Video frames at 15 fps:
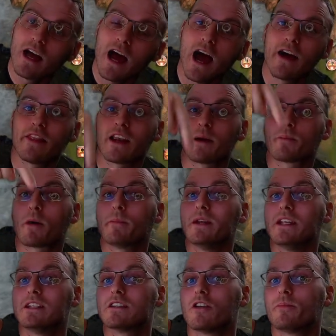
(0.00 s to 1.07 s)
and then I probably
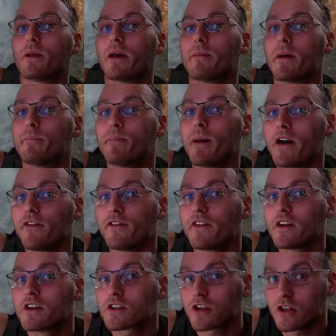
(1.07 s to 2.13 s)
need to apply my buff,
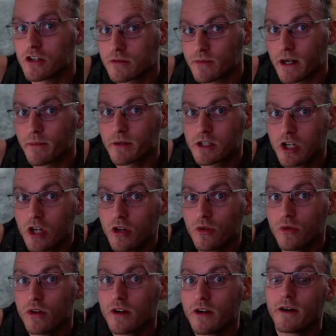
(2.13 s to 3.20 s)
so I use my number 2.
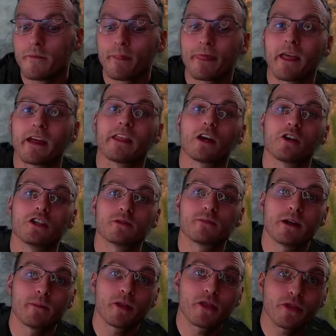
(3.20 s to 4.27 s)
And then I'll use my
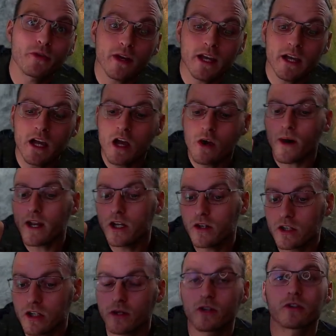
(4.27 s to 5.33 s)
number 3, right? And you
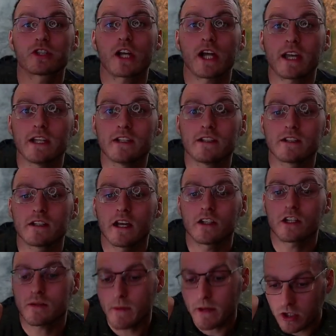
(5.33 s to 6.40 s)
can do little check-ins and
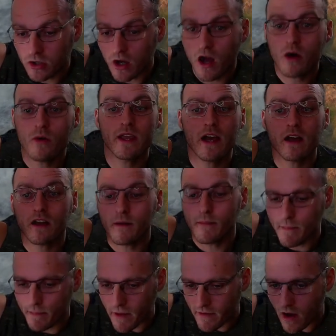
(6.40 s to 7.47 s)
just make sure, oh yeah, I got my
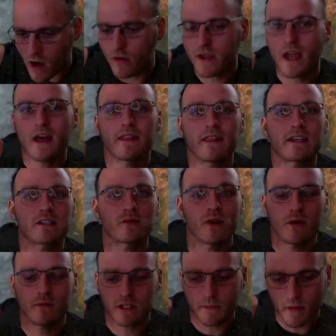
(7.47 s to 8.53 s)
butt, oh yeah, that's where
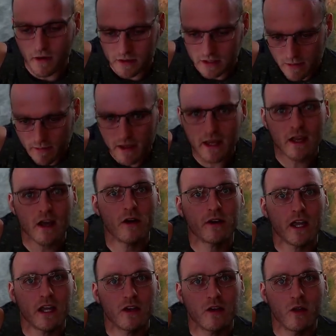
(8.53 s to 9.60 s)
I'm supposed to be,
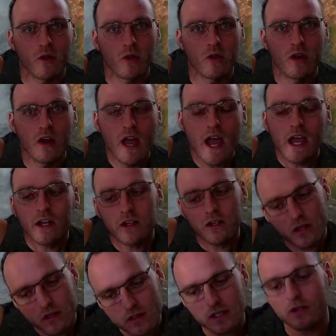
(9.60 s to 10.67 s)
okay, cool. And you do
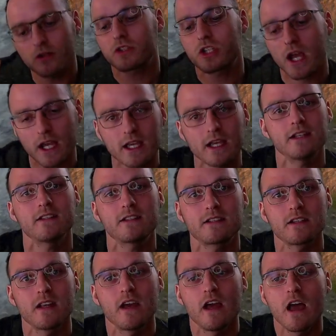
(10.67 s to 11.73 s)
those little
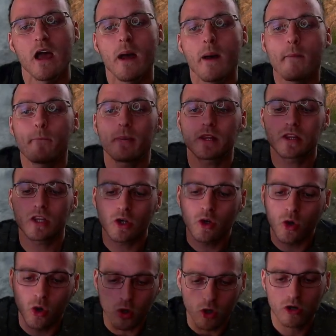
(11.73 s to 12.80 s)
check-ins, but the
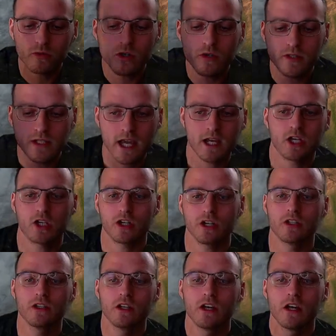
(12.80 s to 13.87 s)
core
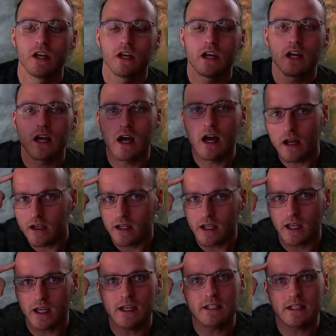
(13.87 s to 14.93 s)
rotation
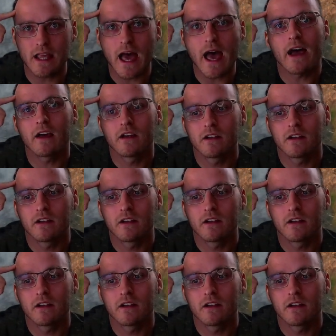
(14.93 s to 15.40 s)
is there.